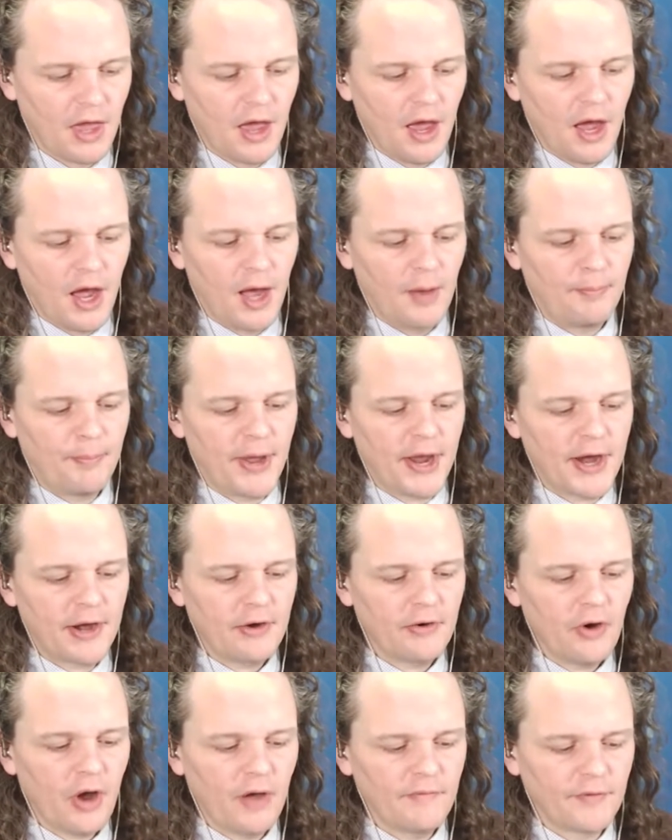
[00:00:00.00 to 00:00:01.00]
a
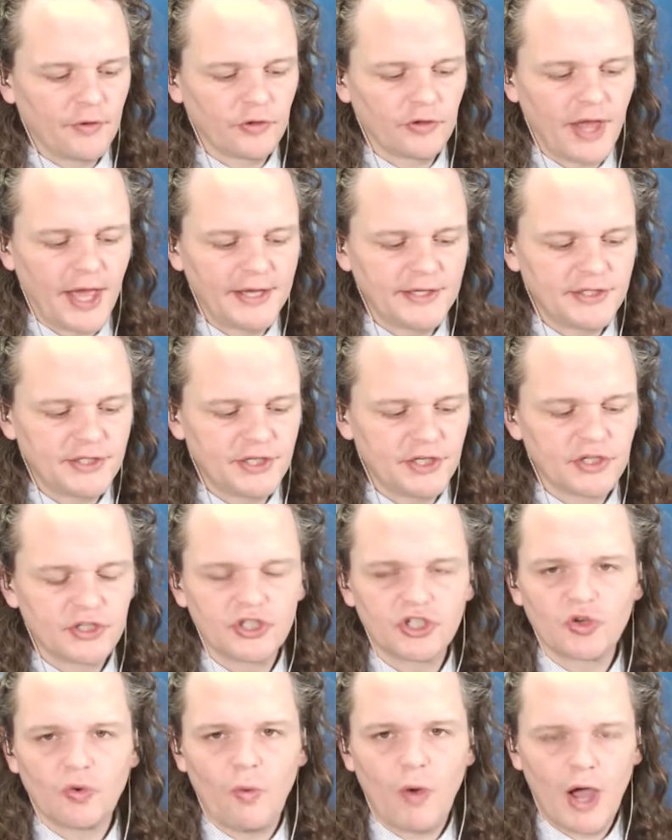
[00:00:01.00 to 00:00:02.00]
pair of alleged
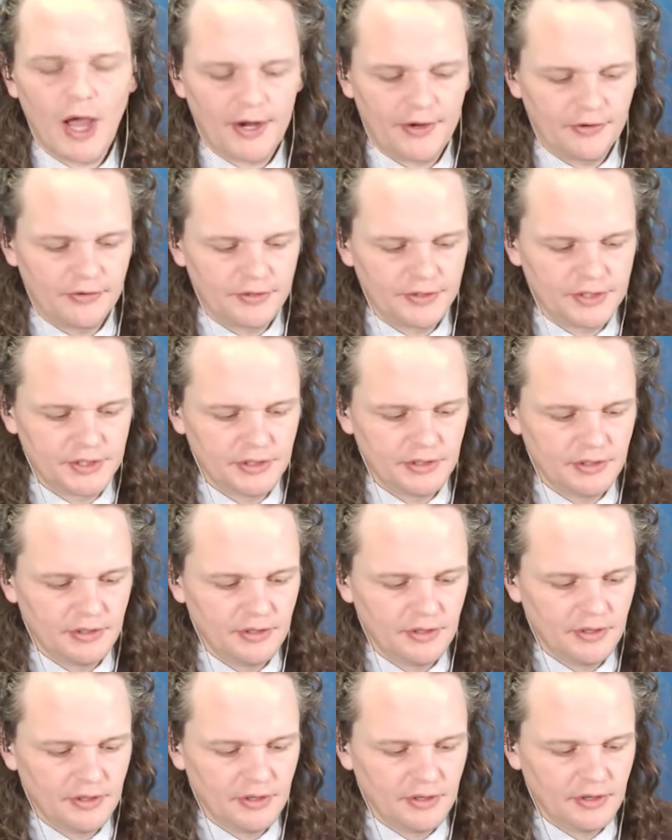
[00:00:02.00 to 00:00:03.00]
squatters
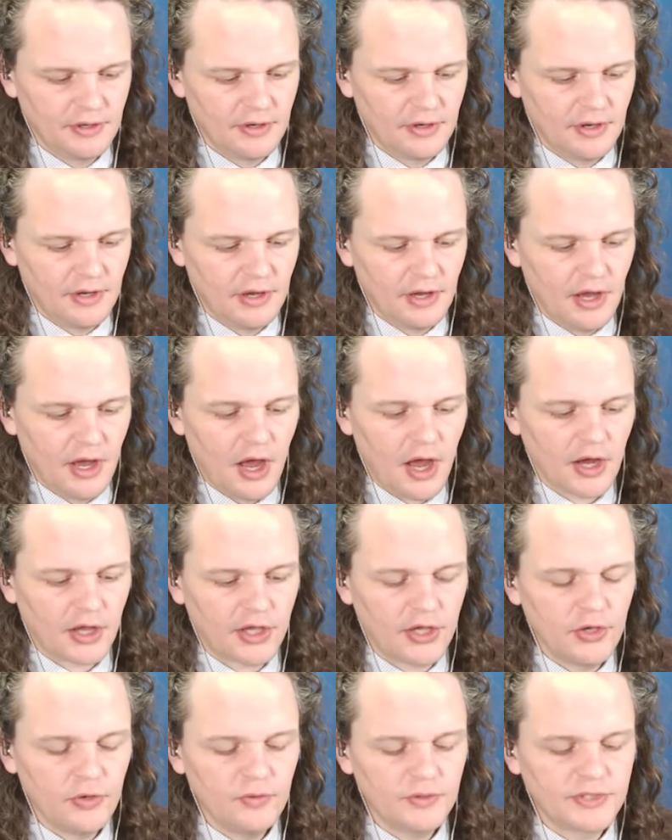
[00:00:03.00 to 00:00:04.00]

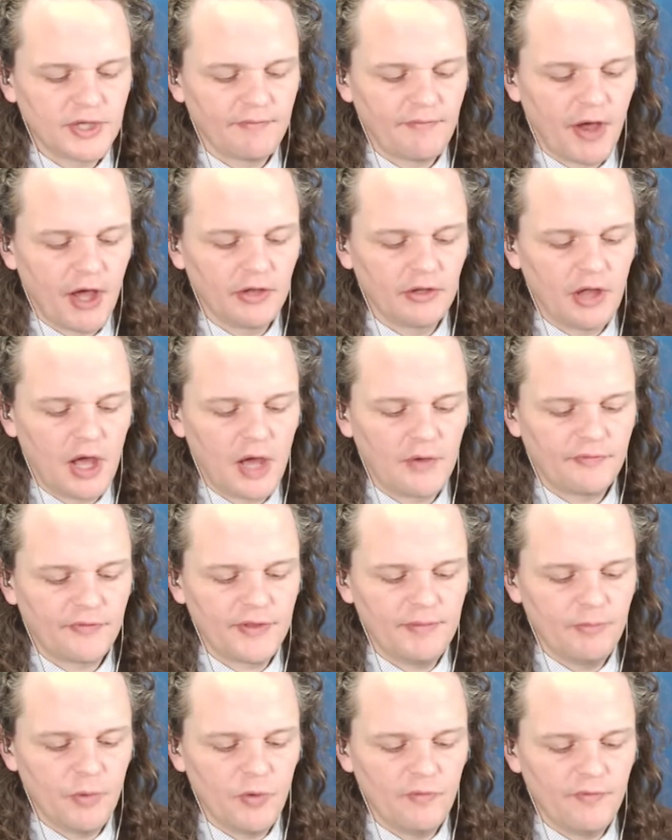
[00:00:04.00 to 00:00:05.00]
accused of
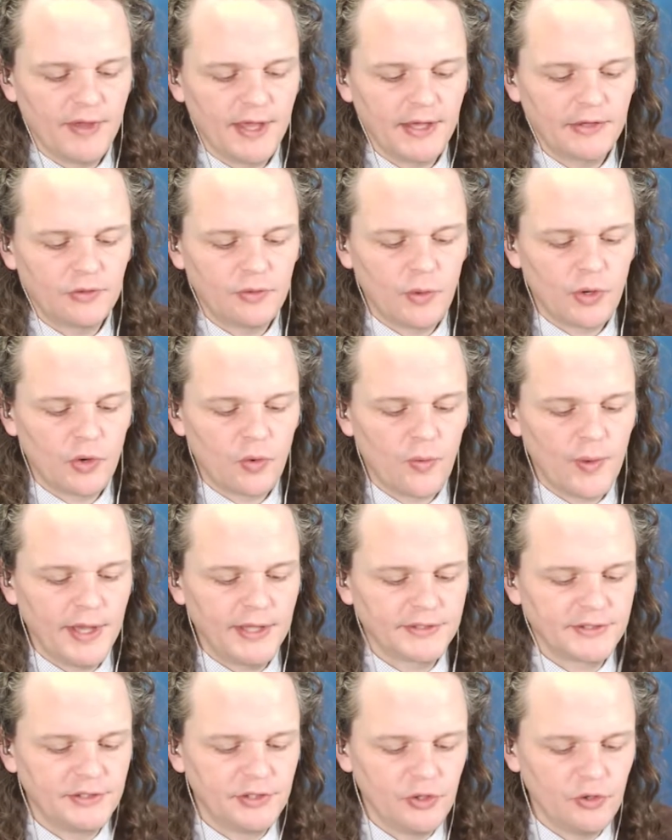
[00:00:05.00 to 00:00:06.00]
unlawfully moving into a
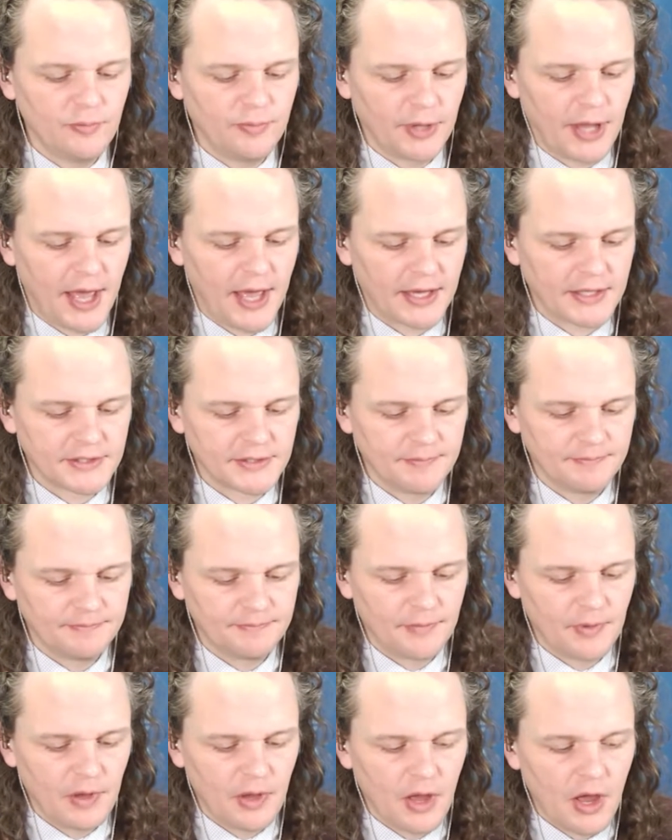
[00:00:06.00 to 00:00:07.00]
Queens duplex
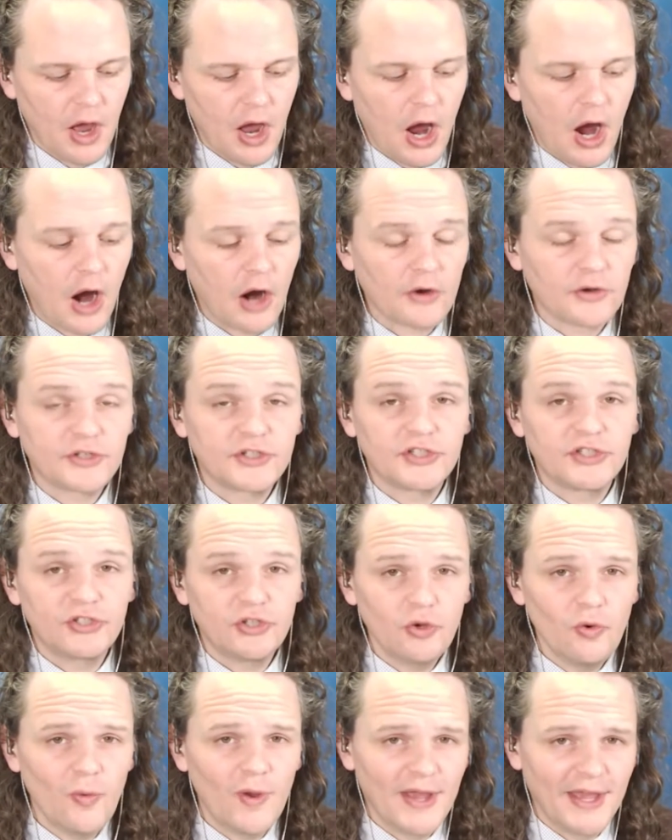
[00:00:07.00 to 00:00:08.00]
are
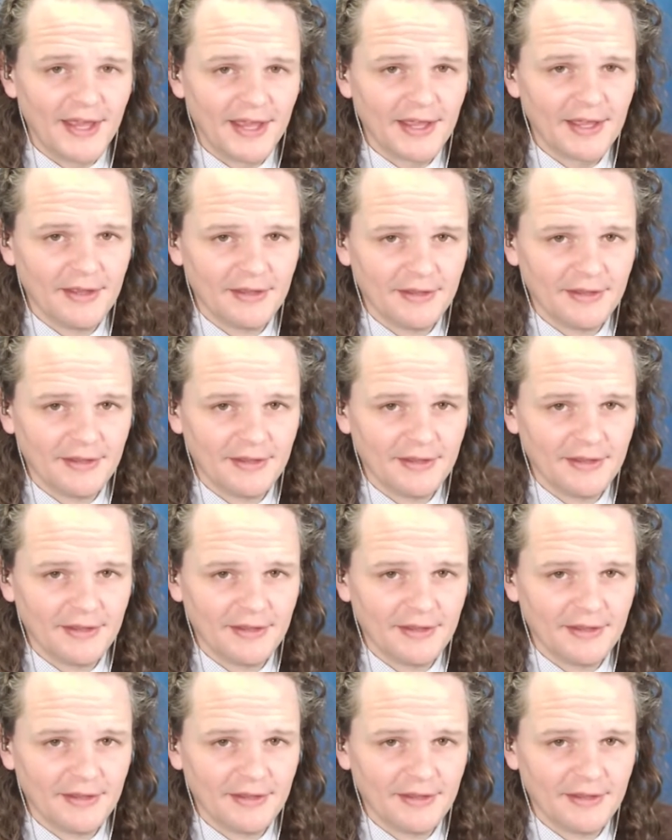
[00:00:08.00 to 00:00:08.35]
suing